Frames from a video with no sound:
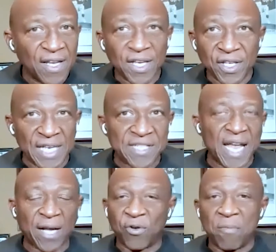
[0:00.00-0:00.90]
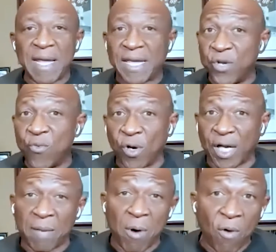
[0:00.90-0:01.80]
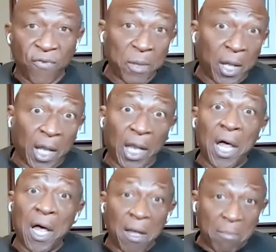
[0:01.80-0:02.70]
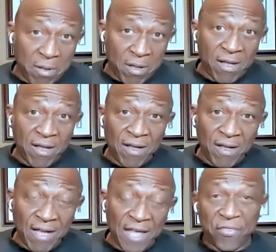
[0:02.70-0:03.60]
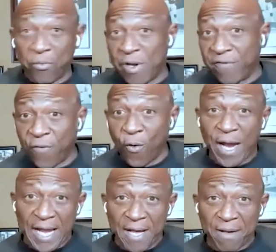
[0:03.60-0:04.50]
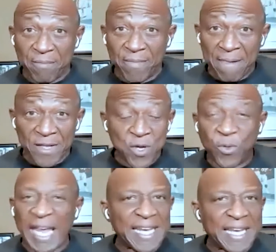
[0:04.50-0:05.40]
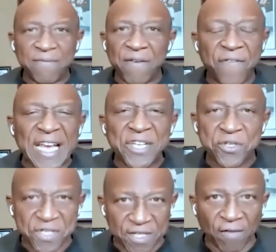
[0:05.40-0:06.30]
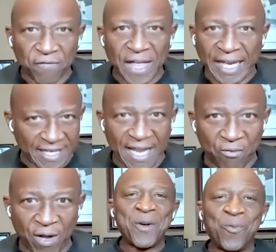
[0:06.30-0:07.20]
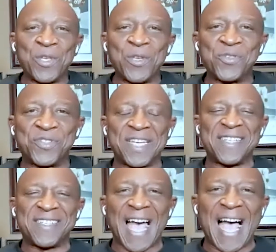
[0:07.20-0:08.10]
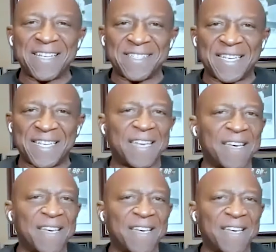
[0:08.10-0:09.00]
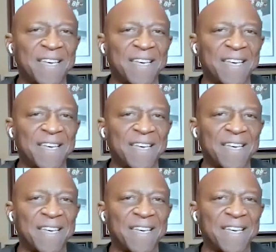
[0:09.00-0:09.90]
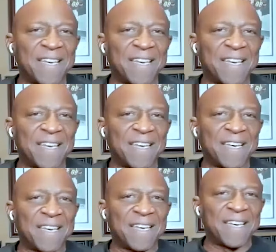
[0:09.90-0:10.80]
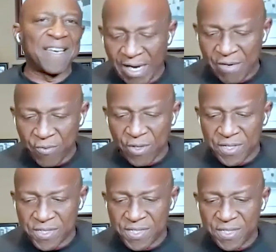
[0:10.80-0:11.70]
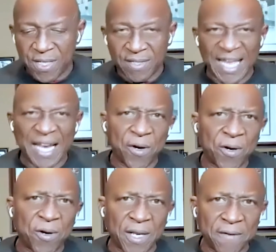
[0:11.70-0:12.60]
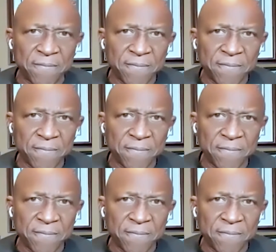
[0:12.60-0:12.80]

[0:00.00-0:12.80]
That's not going to make you want to come home from the club at 3 or 4 a.m. You can't even face yourself thinking that way. When you see these guys give the way some of them give, the great ones, they earn it.